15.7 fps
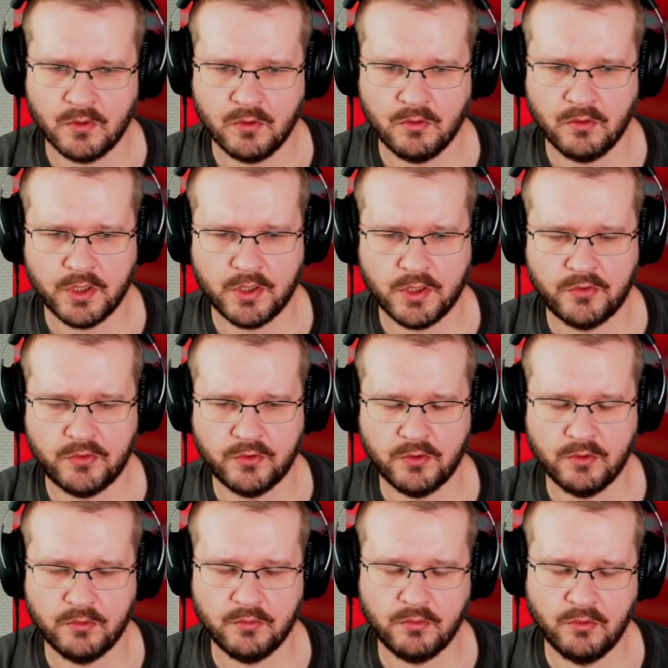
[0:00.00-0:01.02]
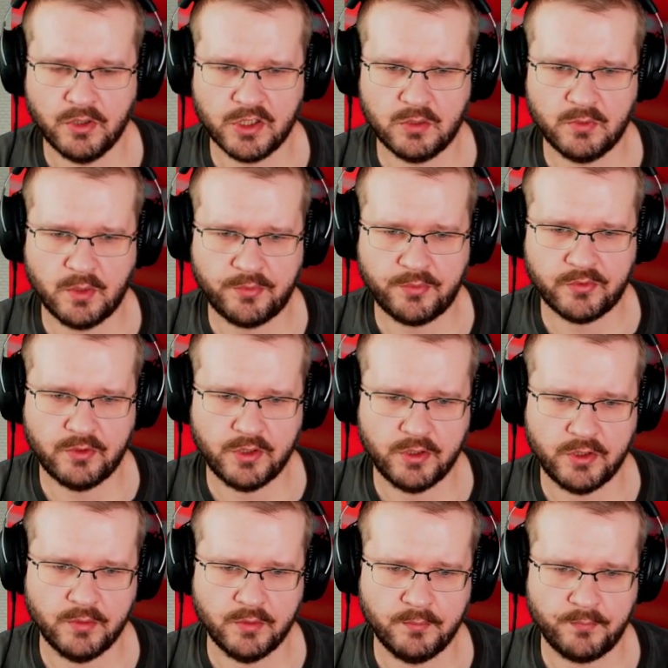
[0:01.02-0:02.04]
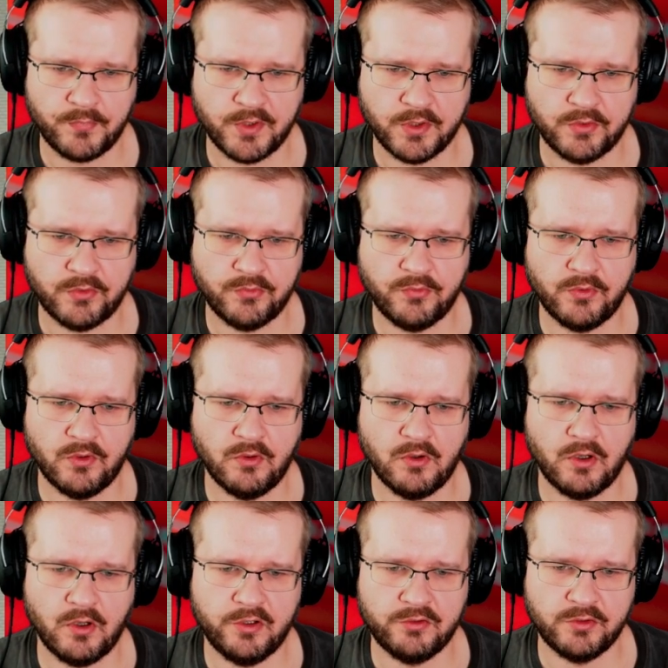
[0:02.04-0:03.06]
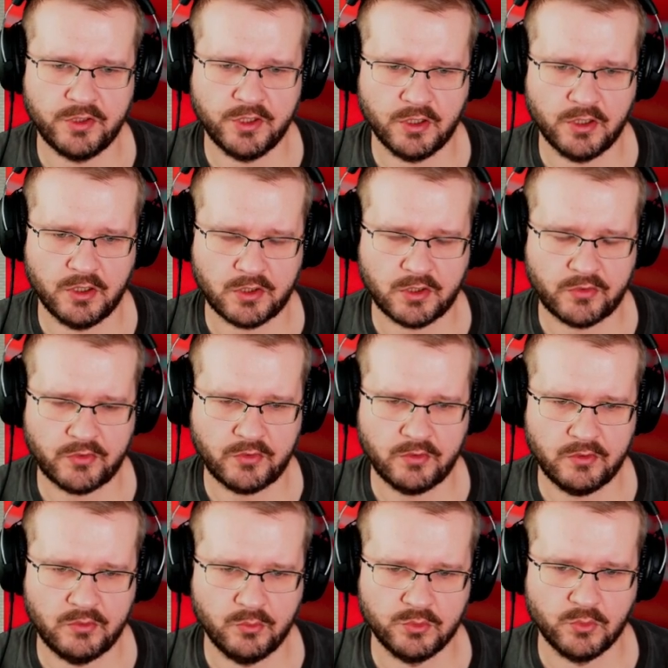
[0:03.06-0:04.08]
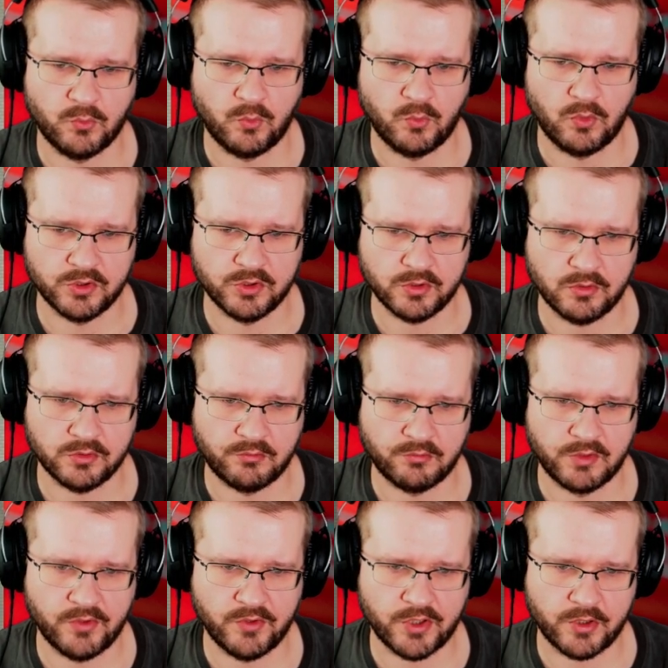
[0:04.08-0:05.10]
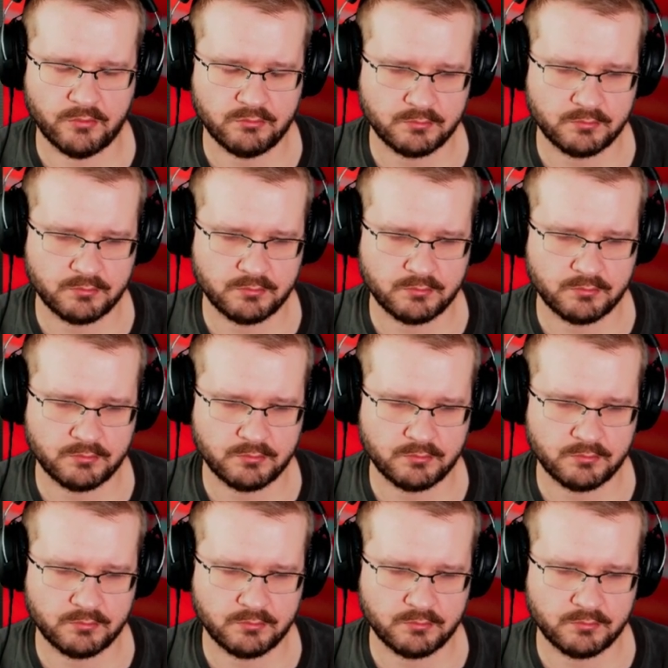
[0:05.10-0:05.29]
Okay, so look at the map screen here. It's 400 yards to the water, or the river there.